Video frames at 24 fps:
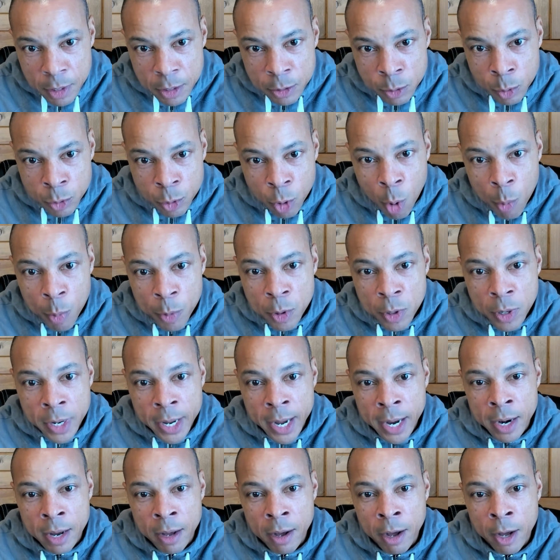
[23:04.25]
So I was hoping you could
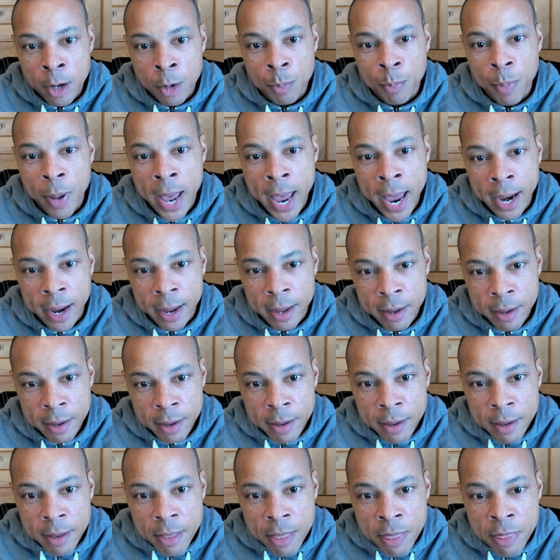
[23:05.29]
kind of unpack
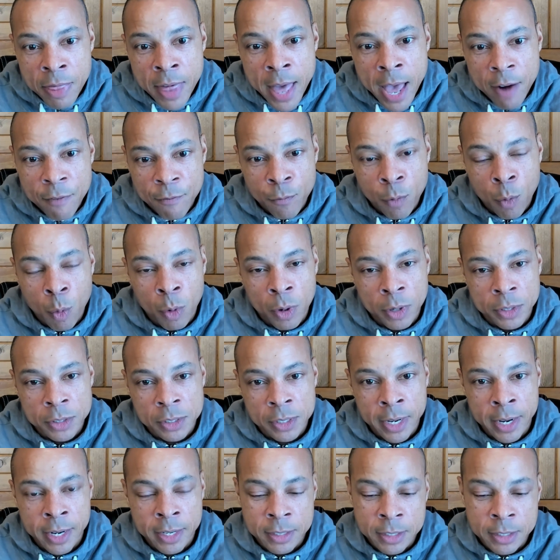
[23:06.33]
that for us
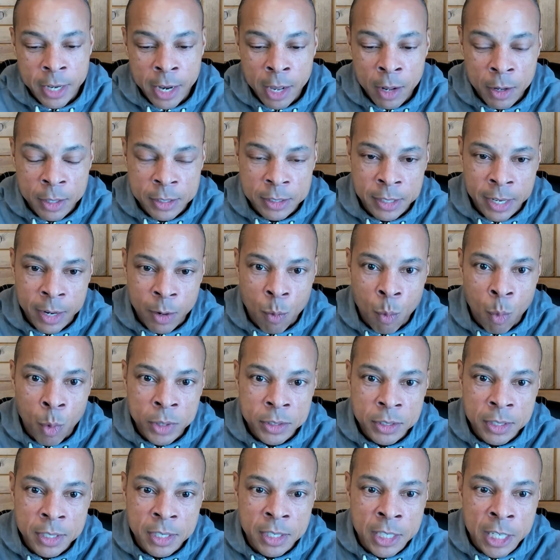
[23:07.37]
and tell us, like,
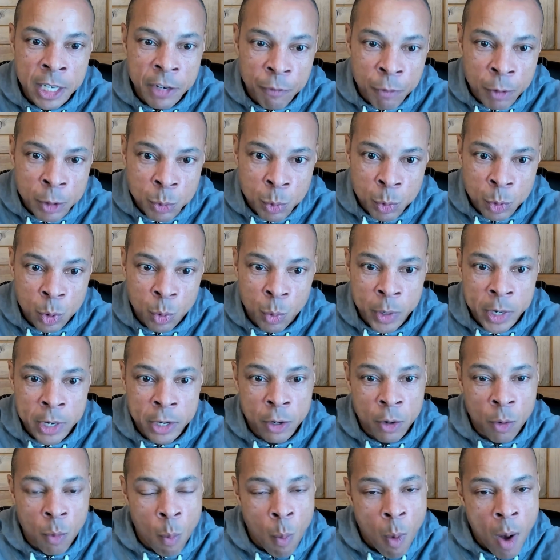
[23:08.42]
what's the difference between
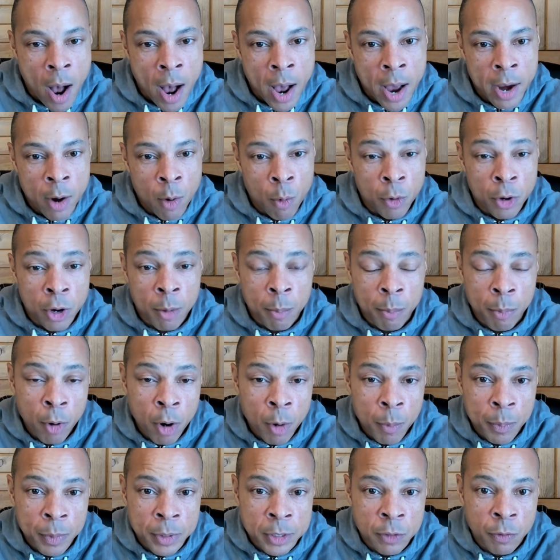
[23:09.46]
your why or your
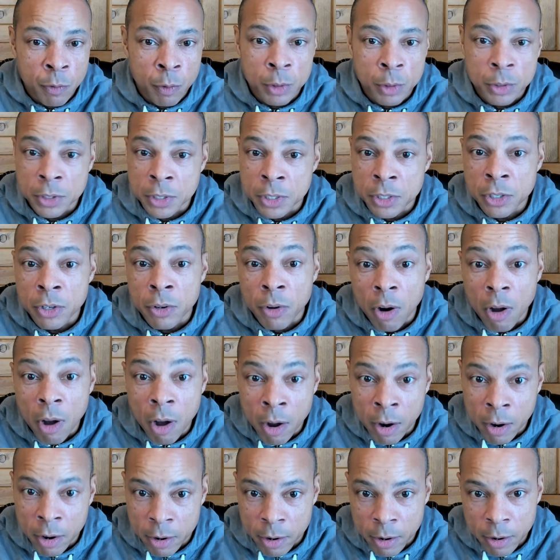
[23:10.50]
purpose versus your
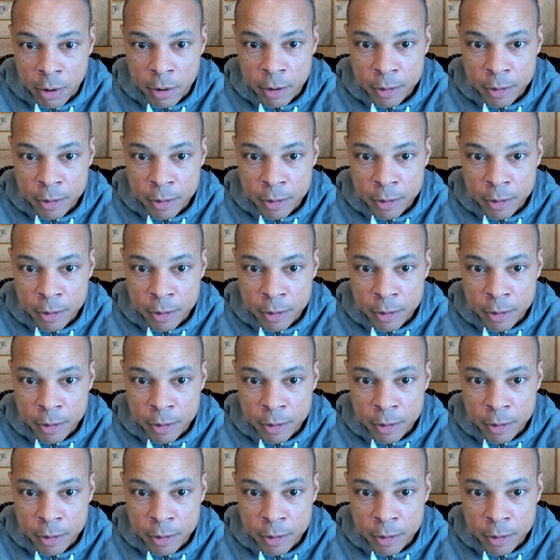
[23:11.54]
hunger?